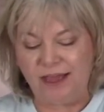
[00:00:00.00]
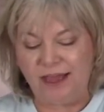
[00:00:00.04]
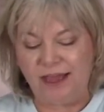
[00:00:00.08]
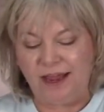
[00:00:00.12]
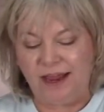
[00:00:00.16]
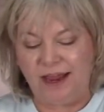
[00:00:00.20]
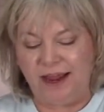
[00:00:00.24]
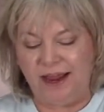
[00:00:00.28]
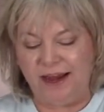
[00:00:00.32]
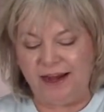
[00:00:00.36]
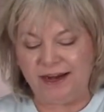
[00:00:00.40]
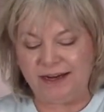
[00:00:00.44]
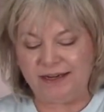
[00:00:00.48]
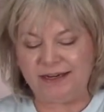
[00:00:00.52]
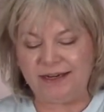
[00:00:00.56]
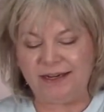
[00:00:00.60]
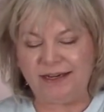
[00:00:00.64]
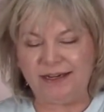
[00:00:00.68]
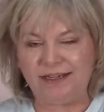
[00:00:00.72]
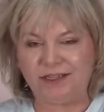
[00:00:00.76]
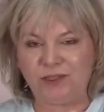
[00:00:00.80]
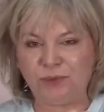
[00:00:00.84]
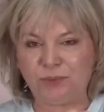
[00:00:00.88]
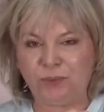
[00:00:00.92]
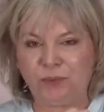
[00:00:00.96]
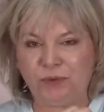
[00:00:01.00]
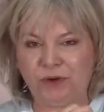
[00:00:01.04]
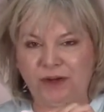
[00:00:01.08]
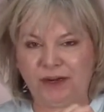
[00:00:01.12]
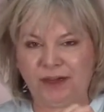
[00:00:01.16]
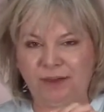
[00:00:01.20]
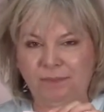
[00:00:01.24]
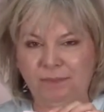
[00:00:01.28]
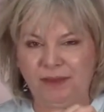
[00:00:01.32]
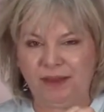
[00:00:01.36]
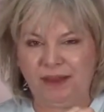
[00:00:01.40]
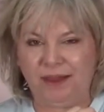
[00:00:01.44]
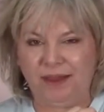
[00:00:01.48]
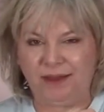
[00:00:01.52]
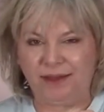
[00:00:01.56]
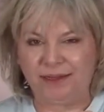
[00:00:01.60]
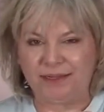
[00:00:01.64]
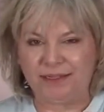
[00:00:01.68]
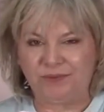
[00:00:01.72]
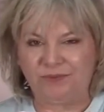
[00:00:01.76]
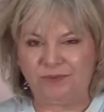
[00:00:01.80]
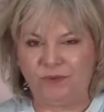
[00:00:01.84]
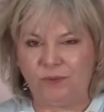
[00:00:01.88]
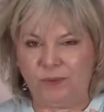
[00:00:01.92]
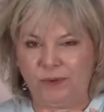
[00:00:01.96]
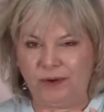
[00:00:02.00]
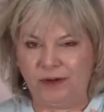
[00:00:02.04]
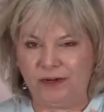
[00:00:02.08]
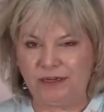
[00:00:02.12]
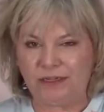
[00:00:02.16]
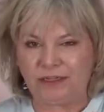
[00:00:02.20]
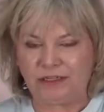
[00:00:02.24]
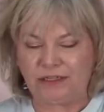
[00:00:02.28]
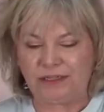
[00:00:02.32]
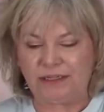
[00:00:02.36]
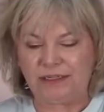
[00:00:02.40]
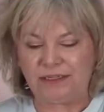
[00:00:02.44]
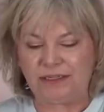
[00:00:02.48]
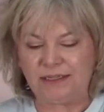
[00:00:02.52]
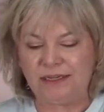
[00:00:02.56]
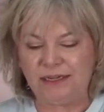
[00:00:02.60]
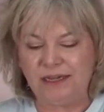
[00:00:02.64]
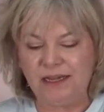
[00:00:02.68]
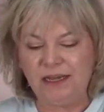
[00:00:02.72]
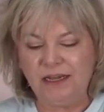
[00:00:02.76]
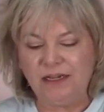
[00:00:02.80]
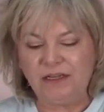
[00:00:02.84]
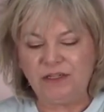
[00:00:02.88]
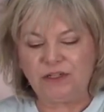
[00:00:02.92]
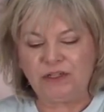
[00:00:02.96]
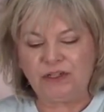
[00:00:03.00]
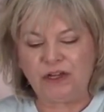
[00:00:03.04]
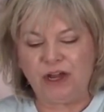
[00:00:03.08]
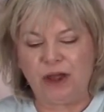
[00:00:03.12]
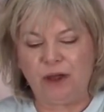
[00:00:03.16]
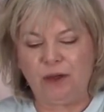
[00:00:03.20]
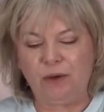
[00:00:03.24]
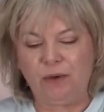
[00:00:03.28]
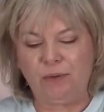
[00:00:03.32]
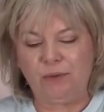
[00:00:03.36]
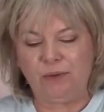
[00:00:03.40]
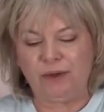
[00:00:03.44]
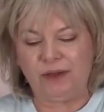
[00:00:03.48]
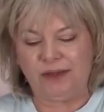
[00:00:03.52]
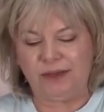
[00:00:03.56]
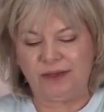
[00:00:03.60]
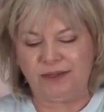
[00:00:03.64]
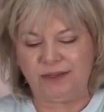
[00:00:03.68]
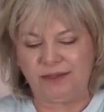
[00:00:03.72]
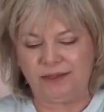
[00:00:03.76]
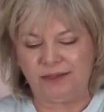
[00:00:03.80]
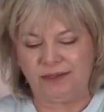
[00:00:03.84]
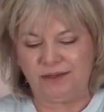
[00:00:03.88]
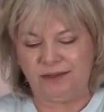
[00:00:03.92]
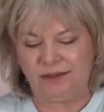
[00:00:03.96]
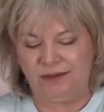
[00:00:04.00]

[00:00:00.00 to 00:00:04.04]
And it's pretty big, it's 4 inches, so it